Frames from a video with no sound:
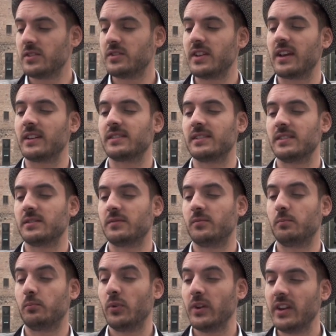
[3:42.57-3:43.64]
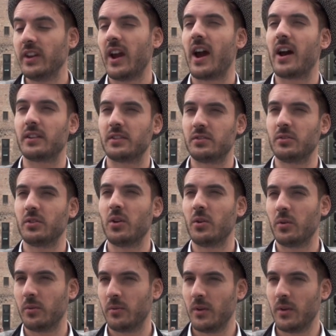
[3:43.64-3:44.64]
the text is pretty hard to go.